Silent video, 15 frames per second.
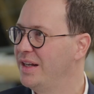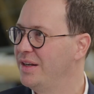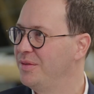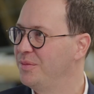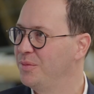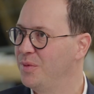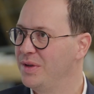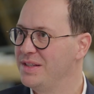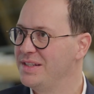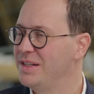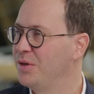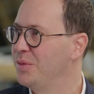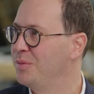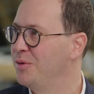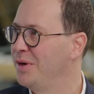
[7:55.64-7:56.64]
then once
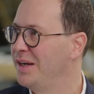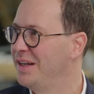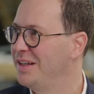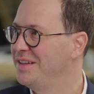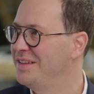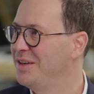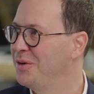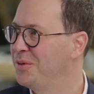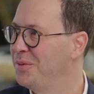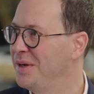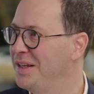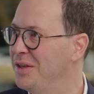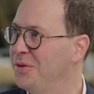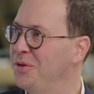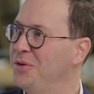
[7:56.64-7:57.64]
they're upgraded, they're
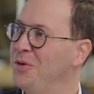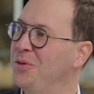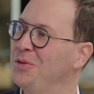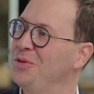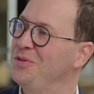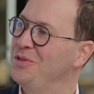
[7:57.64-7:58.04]
already on an older